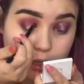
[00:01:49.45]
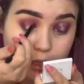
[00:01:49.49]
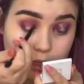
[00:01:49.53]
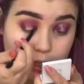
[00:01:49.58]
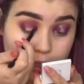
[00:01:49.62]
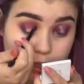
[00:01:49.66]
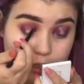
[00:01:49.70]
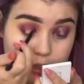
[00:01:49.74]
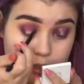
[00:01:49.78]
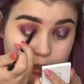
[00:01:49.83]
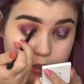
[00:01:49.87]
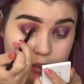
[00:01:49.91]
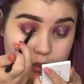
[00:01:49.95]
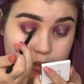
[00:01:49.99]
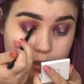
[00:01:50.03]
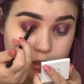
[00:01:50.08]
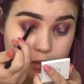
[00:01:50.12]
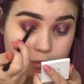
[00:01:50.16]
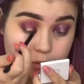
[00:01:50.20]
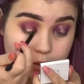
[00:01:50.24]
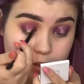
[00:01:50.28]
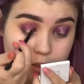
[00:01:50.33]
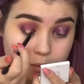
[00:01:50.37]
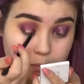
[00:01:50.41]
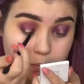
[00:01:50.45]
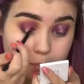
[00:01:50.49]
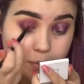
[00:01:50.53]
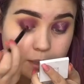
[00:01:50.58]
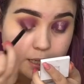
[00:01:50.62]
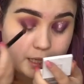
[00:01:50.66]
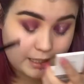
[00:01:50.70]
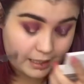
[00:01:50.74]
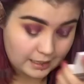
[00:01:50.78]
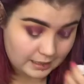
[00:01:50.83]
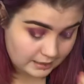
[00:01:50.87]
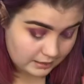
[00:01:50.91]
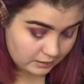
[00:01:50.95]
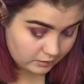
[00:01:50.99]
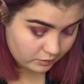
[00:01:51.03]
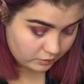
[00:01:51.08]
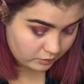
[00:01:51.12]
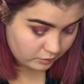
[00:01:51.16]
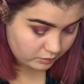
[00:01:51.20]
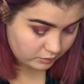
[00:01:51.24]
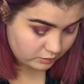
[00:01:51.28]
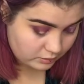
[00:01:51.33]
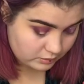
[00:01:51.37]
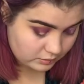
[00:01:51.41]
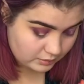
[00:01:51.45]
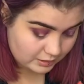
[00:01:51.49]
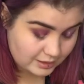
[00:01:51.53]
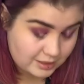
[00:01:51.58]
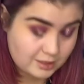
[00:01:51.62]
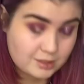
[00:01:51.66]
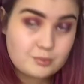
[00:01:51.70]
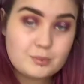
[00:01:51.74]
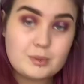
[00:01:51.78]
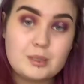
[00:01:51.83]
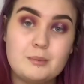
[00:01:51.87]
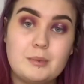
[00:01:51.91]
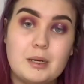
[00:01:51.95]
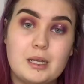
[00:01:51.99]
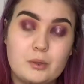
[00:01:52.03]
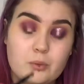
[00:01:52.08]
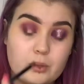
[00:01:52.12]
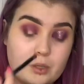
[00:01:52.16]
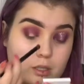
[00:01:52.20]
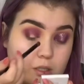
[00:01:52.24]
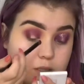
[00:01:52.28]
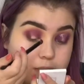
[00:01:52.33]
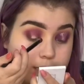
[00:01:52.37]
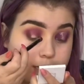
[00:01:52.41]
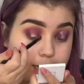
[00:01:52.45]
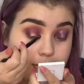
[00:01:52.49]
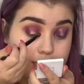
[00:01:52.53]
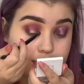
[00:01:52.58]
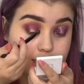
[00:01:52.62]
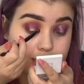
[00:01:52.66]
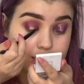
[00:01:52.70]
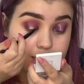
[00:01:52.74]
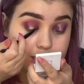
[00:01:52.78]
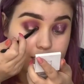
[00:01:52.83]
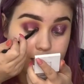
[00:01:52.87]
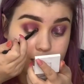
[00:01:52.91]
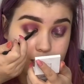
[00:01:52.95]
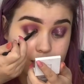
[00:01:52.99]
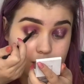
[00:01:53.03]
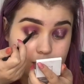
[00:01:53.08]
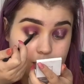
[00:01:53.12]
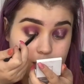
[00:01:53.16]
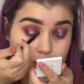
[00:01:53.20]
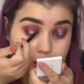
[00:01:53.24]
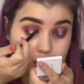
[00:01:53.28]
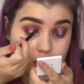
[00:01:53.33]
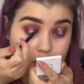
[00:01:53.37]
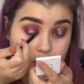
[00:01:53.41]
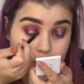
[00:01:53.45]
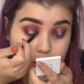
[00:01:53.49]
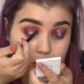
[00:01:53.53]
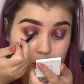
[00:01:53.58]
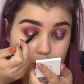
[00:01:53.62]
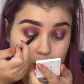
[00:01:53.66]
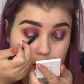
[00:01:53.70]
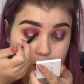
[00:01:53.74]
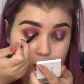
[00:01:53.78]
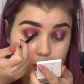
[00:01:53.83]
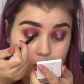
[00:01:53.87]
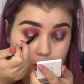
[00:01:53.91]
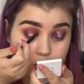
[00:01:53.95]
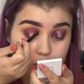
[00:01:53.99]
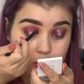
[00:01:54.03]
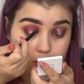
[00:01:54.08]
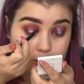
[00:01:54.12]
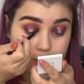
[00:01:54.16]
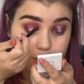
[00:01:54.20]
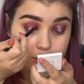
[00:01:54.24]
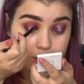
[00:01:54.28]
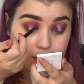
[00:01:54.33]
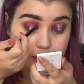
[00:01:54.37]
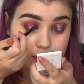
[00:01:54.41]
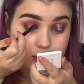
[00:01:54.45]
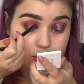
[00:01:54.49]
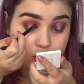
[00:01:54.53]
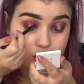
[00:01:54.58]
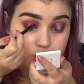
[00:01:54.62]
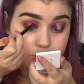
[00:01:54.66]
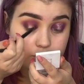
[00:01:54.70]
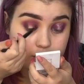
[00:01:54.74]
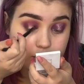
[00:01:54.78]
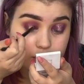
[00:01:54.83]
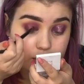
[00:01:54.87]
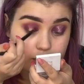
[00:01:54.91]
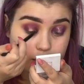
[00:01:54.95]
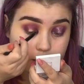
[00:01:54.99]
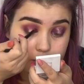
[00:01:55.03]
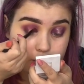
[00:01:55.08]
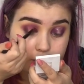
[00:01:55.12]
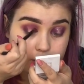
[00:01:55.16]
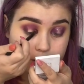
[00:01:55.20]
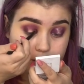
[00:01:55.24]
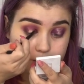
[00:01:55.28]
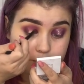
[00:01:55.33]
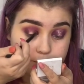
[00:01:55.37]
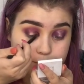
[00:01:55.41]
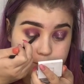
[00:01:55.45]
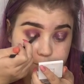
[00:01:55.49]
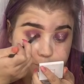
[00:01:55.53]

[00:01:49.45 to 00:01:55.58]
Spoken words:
And you just want to pat it on. It doesn't really matter what it looks like at this stage, you're going to be blending over it anyway.